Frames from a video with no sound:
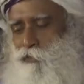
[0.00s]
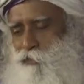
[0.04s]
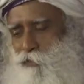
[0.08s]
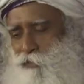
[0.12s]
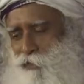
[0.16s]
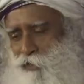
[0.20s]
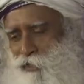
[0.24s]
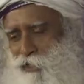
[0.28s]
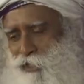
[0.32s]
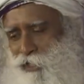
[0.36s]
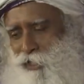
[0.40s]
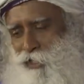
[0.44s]

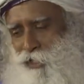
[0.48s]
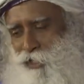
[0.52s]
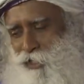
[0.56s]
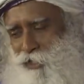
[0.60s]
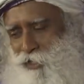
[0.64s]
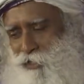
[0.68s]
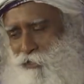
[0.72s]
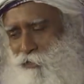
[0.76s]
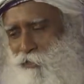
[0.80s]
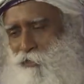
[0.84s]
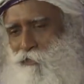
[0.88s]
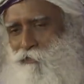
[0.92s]
you
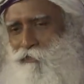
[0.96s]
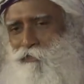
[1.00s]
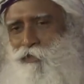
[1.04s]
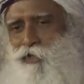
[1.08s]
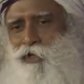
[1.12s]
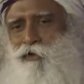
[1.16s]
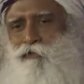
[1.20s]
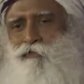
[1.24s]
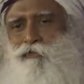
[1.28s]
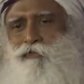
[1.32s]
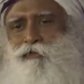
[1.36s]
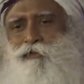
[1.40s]
see you're
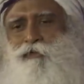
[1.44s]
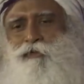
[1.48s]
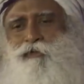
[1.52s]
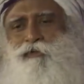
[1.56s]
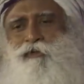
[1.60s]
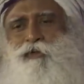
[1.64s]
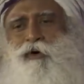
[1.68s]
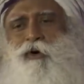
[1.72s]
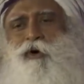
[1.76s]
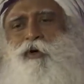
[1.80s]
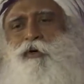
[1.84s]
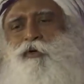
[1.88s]

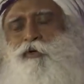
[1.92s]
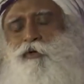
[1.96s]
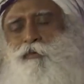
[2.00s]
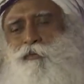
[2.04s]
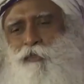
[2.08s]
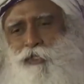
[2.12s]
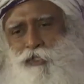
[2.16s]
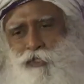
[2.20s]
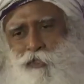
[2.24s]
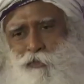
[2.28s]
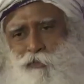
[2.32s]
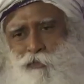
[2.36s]
fearful or you're
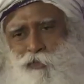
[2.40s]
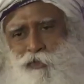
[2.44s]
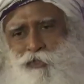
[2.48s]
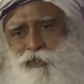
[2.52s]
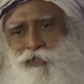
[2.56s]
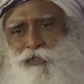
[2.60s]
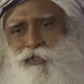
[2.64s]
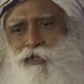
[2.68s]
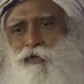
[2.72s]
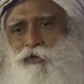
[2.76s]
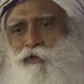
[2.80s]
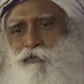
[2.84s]

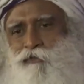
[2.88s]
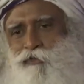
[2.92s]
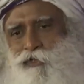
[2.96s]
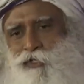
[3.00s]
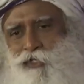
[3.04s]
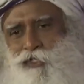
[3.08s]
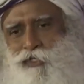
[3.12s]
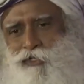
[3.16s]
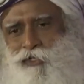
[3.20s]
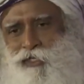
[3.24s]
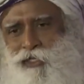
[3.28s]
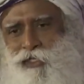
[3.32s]
miserable or you're
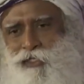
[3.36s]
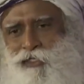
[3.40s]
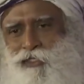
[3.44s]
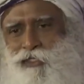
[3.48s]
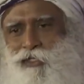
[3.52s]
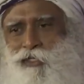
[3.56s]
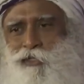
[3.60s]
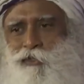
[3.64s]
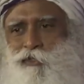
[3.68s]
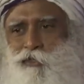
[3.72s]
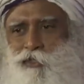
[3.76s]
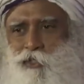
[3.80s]

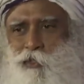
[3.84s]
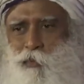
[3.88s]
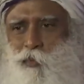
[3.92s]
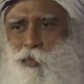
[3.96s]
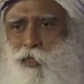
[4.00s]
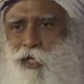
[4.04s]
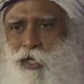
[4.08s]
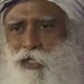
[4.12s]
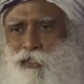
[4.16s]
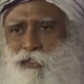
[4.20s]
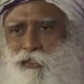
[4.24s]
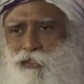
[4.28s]
frustrated or you're
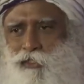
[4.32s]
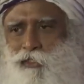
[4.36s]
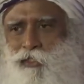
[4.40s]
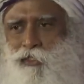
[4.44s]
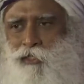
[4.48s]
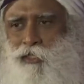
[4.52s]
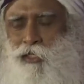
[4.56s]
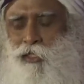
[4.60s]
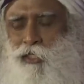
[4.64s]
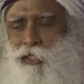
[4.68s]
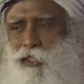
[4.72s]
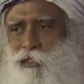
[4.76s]
depressed,
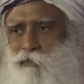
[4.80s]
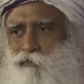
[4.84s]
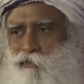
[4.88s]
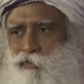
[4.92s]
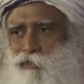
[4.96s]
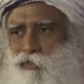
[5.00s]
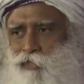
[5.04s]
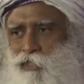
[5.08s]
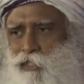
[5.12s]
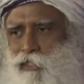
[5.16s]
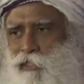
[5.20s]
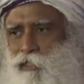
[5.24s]
if
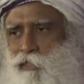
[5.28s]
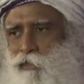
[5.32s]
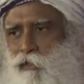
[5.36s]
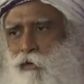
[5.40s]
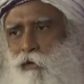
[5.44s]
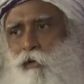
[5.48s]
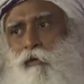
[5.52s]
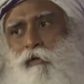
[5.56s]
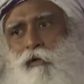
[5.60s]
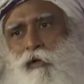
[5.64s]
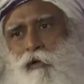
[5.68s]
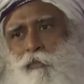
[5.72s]
you see it's
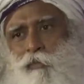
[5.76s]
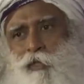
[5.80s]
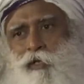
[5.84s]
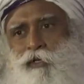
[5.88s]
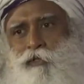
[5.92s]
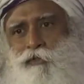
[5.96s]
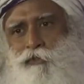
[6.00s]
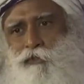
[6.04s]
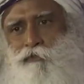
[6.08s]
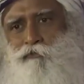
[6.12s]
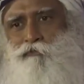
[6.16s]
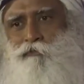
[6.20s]
all
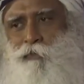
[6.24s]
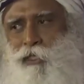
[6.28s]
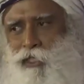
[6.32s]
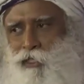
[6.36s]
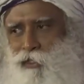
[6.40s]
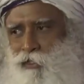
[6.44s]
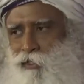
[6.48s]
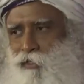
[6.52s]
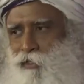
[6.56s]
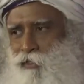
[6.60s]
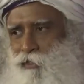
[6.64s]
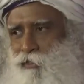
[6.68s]
because of
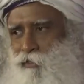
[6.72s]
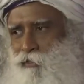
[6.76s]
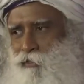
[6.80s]
me,